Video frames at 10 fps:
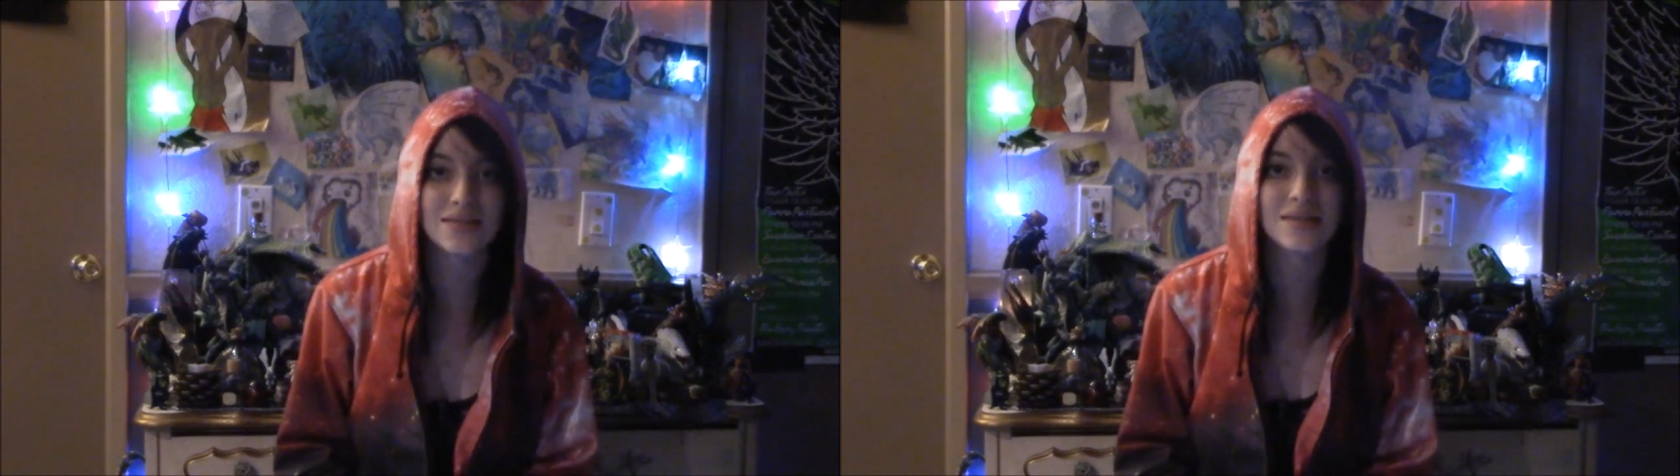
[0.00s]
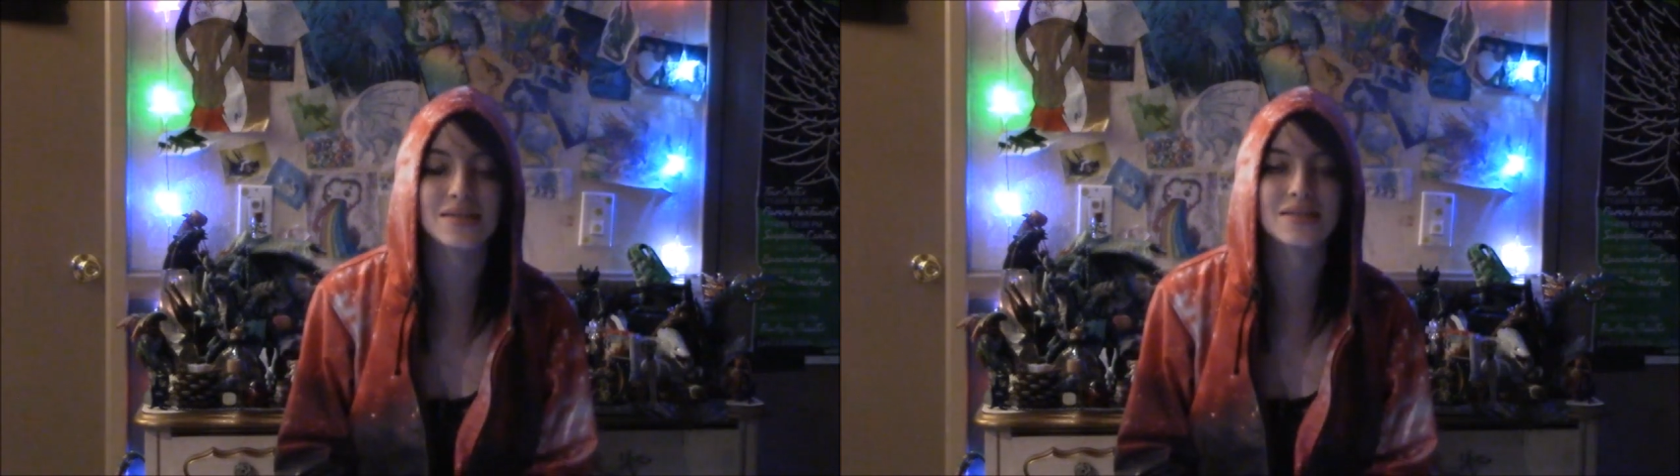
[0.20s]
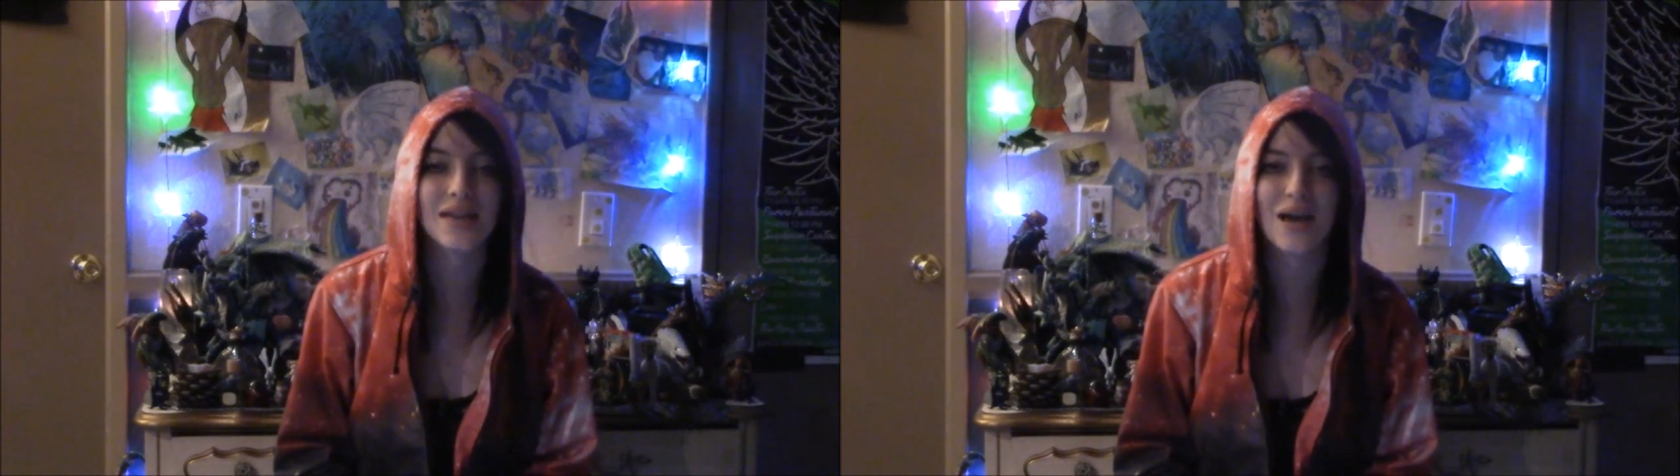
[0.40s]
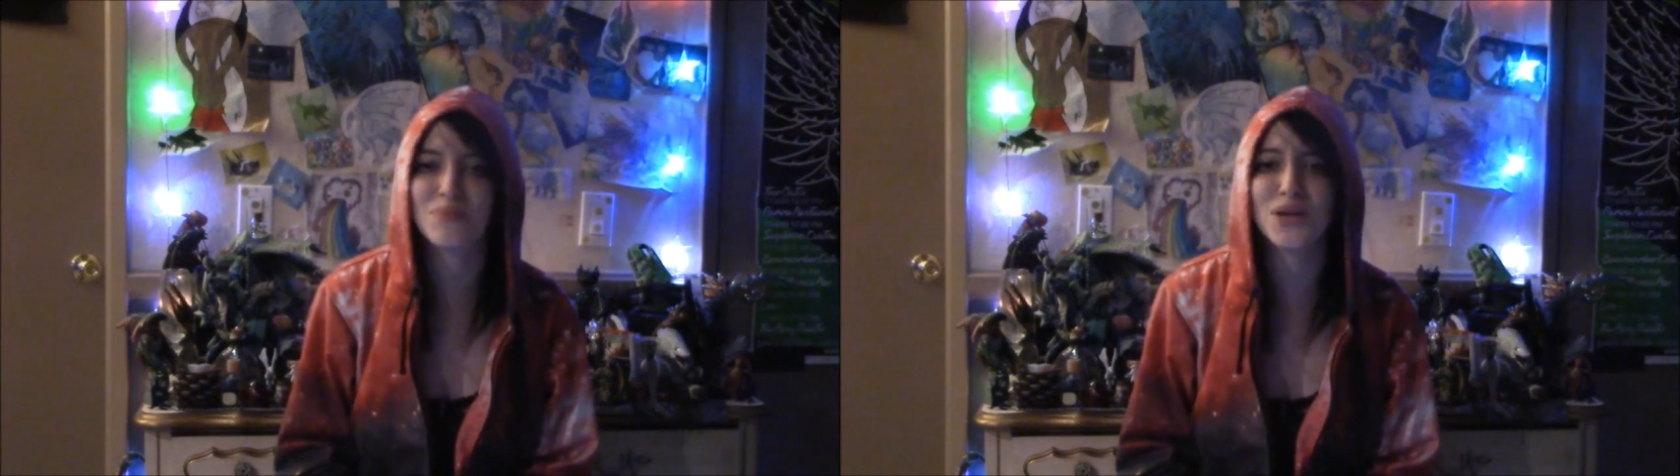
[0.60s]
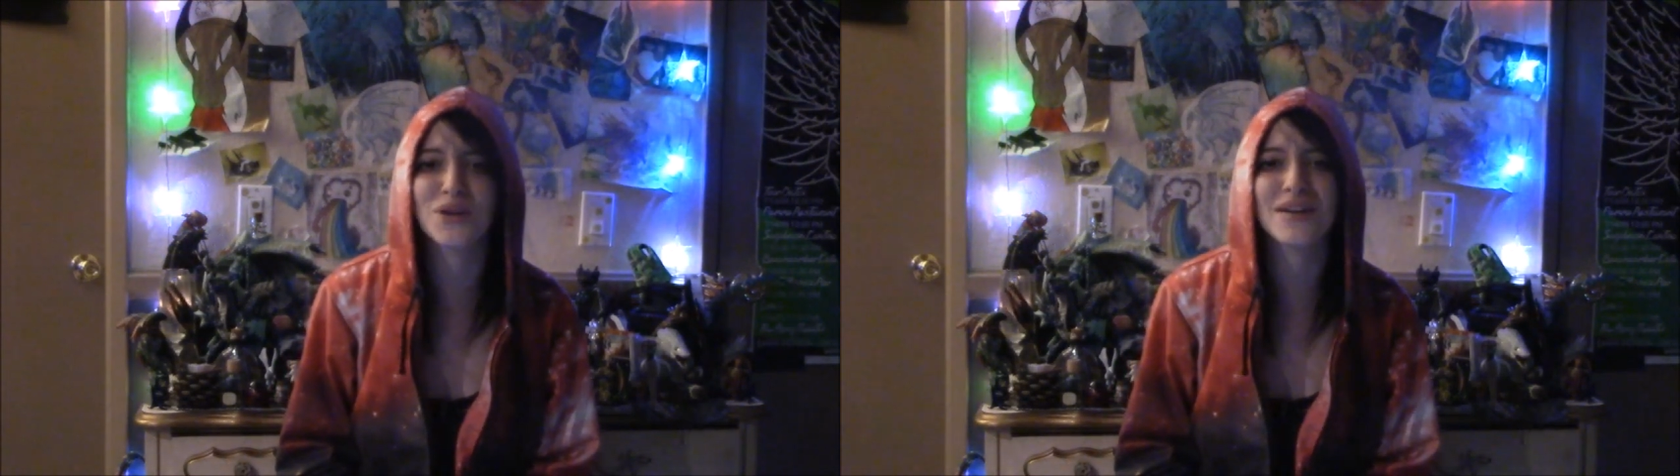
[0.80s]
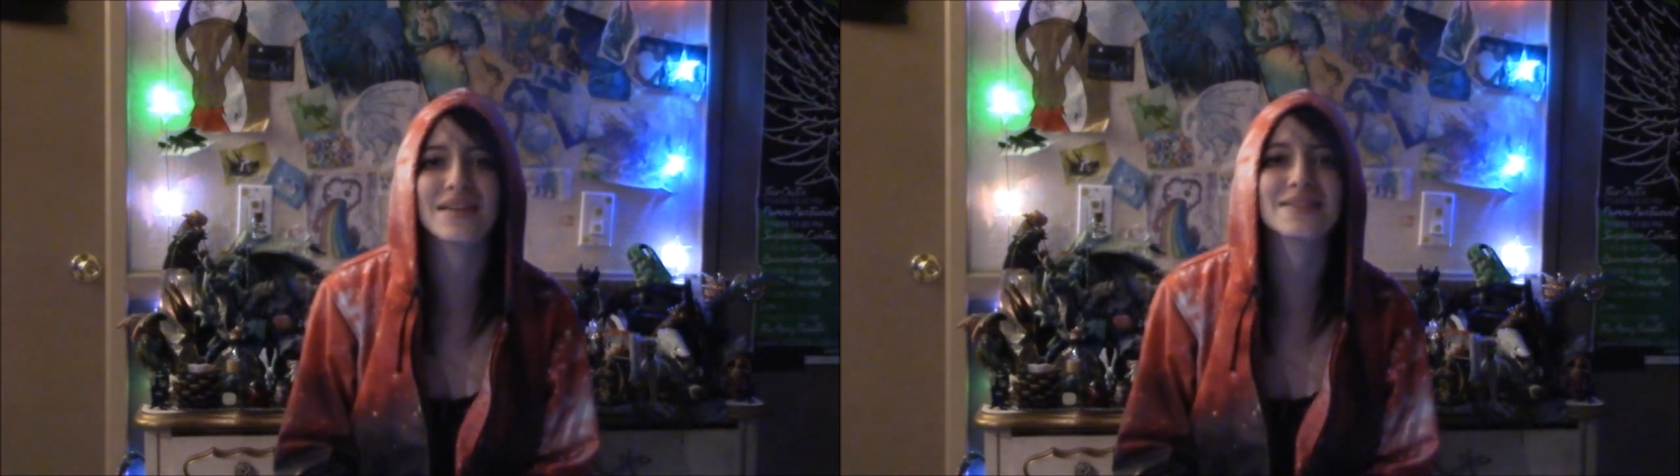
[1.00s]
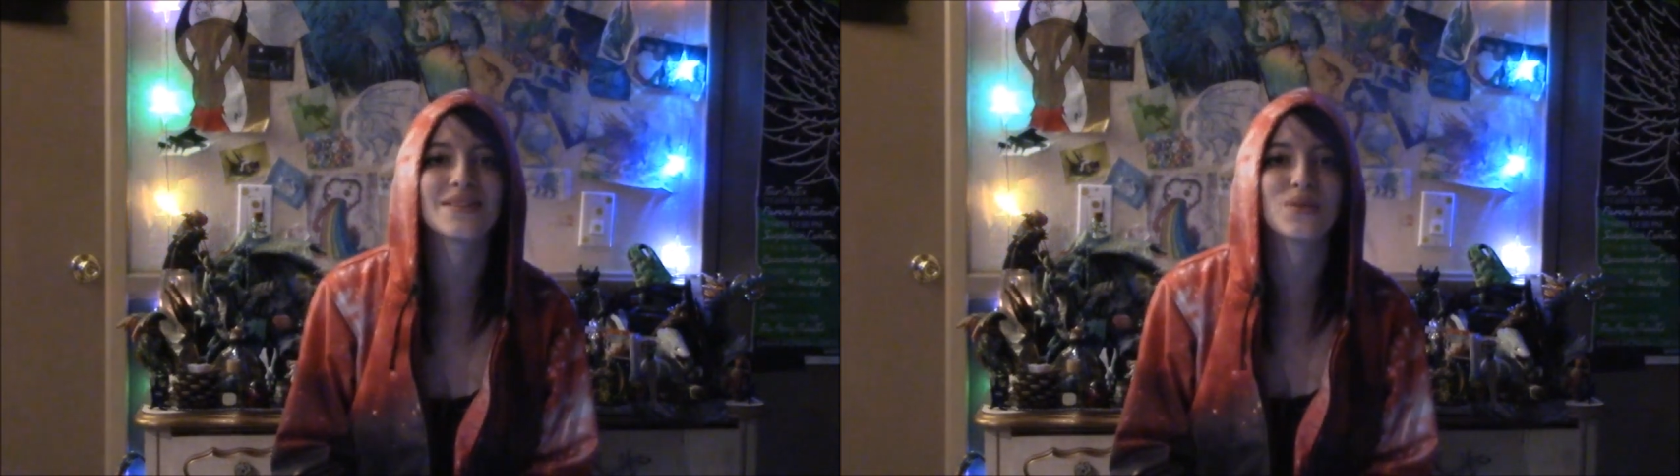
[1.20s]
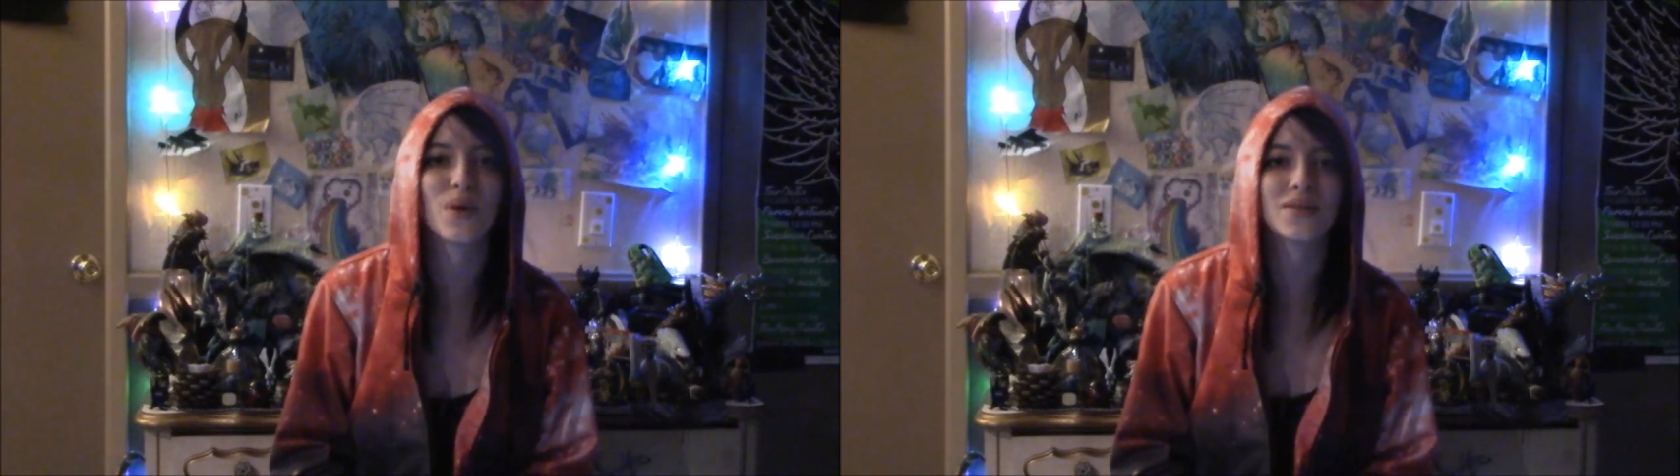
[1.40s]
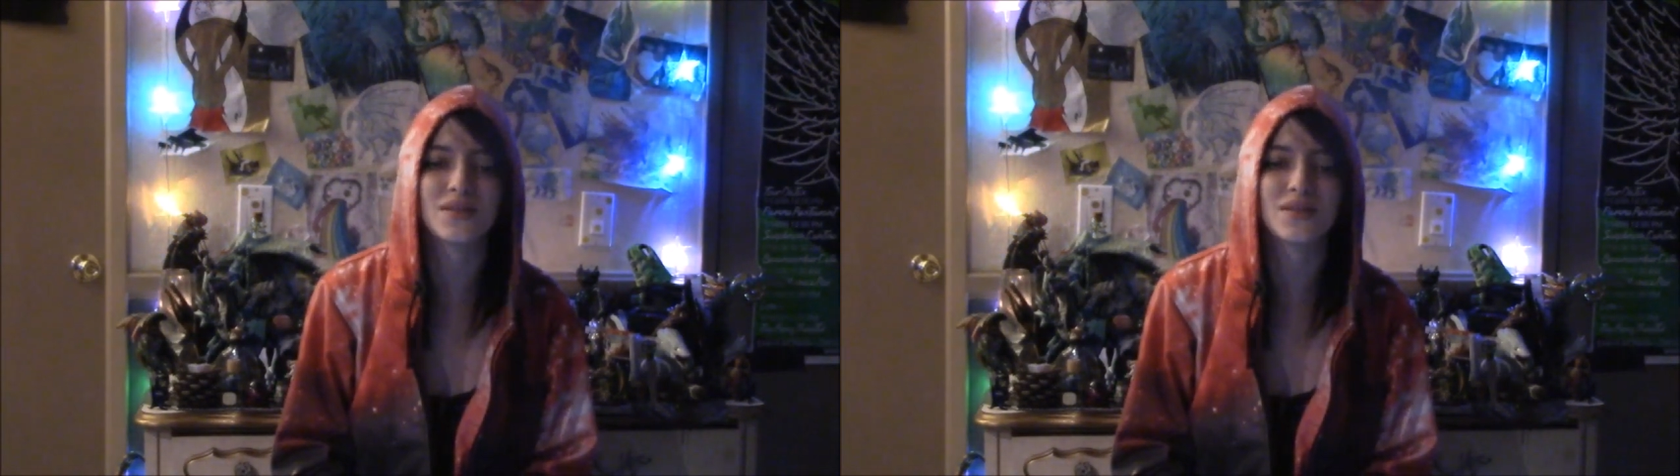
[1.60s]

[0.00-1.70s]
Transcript: because I'm curious and want